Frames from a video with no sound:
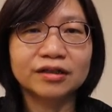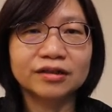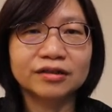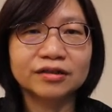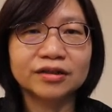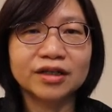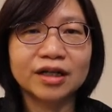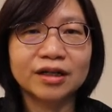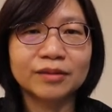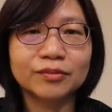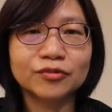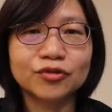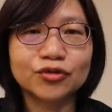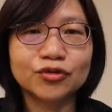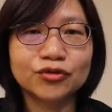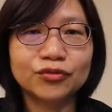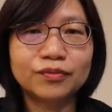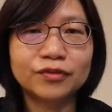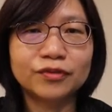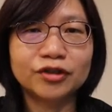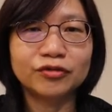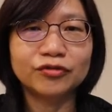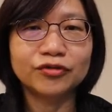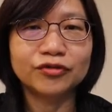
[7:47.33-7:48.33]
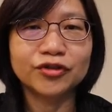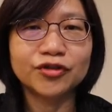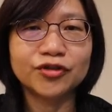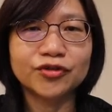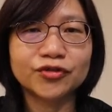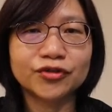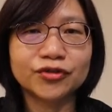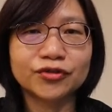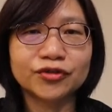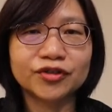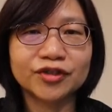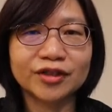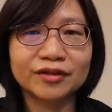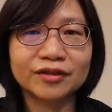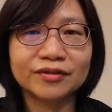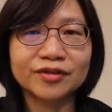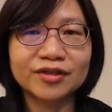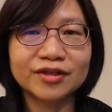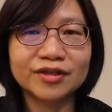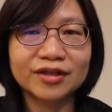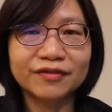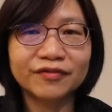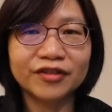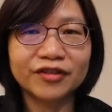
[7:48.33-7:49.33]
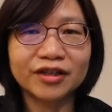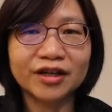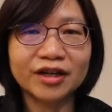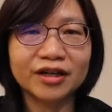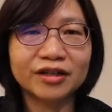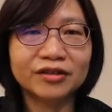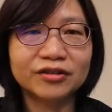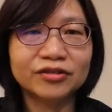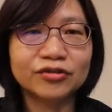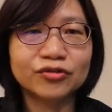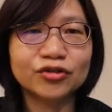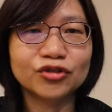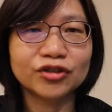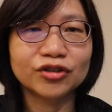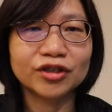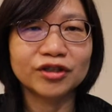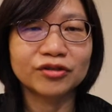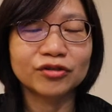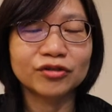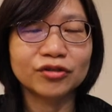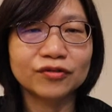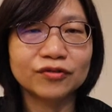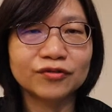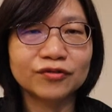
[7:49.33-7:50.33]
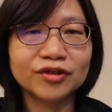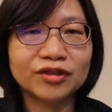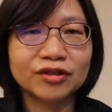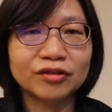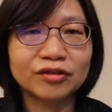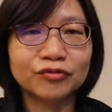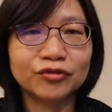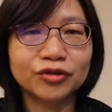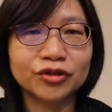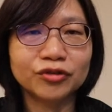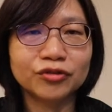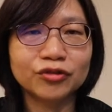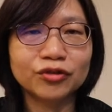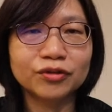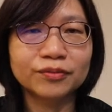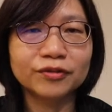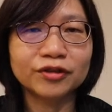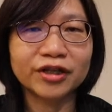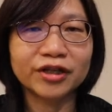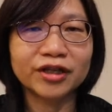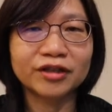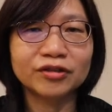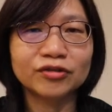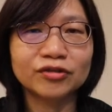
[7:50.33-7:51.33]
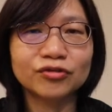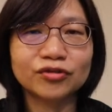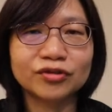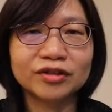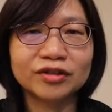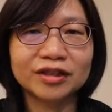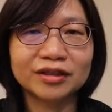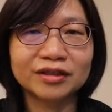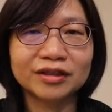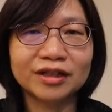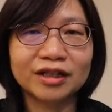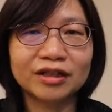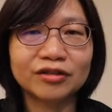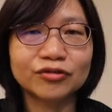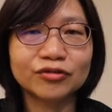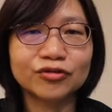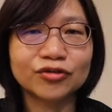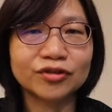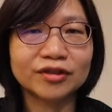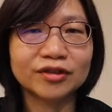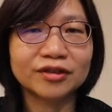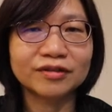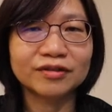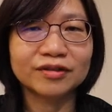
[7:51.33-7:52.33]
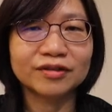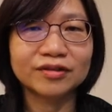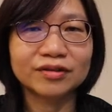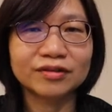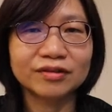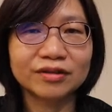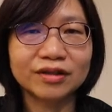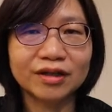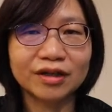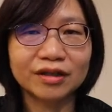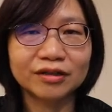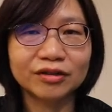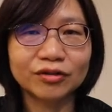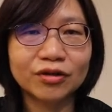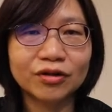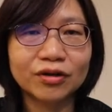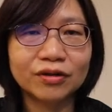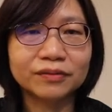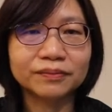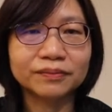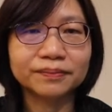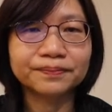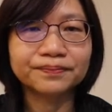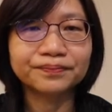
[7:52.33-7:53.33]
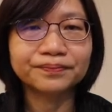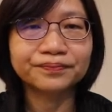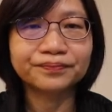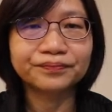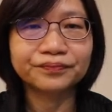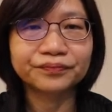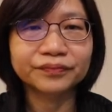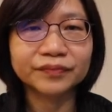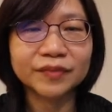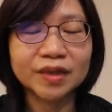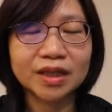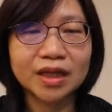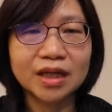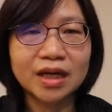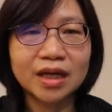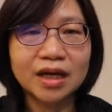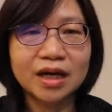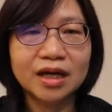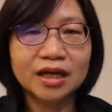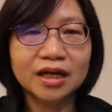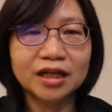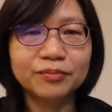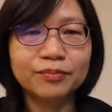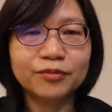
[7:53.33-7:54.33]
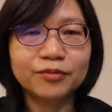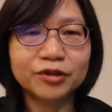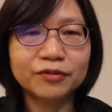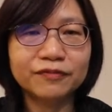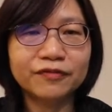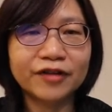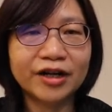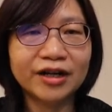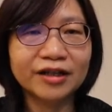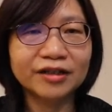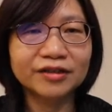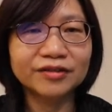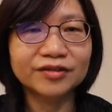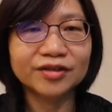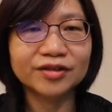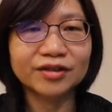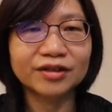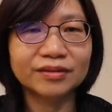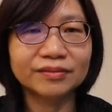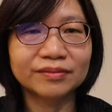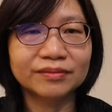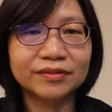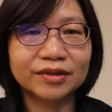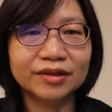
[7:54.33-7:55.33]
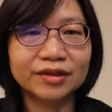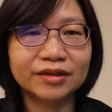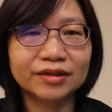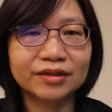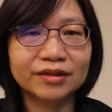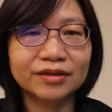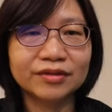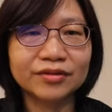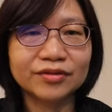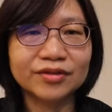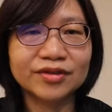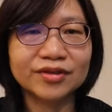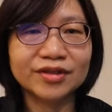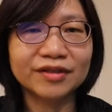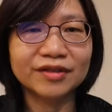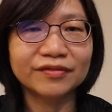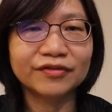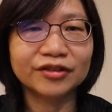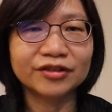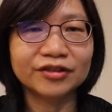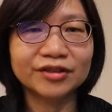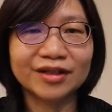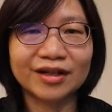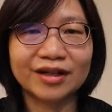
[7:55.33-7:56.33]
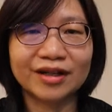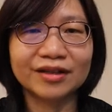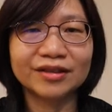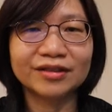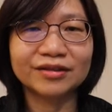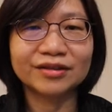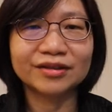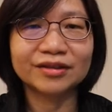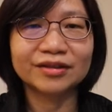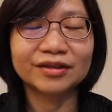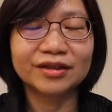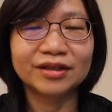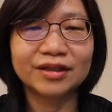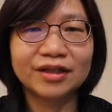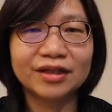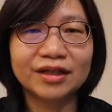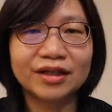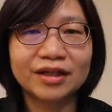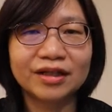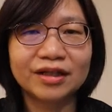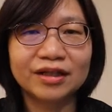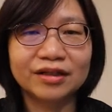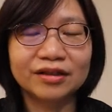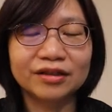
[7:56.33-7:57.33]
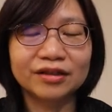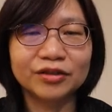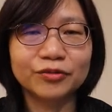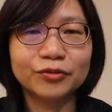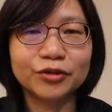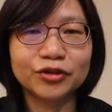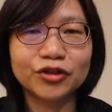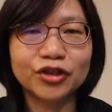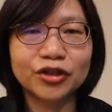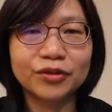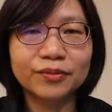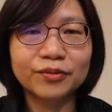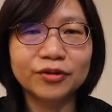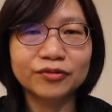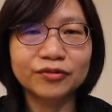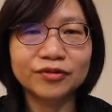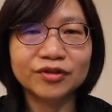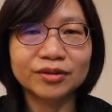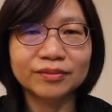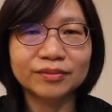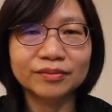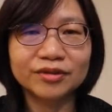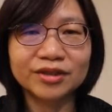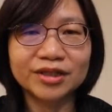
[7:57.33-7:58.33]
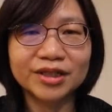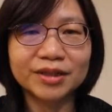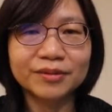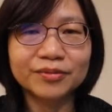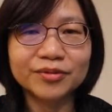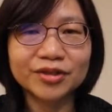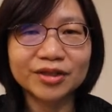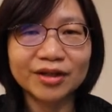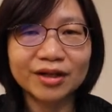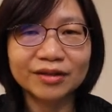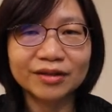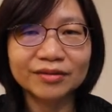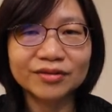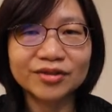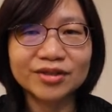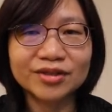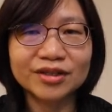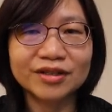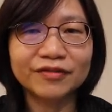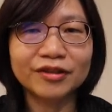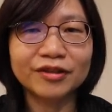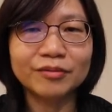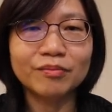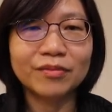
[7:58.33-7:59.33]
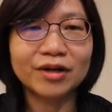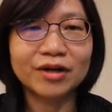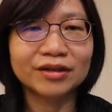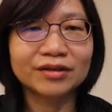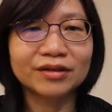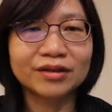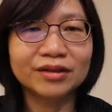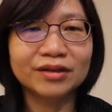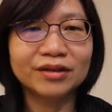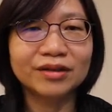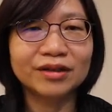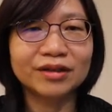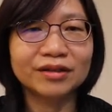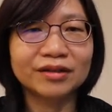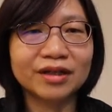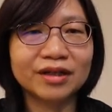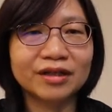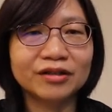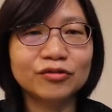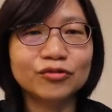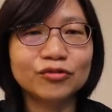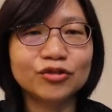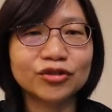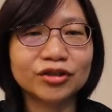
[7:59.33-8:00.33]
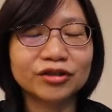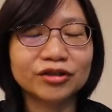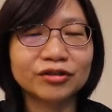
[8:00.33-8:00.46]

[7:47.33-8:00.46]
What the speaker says: consumer resource on saving energy and using renewable energy technologies at home. It provides some saver guide. It will give you some tips on saving money and energy at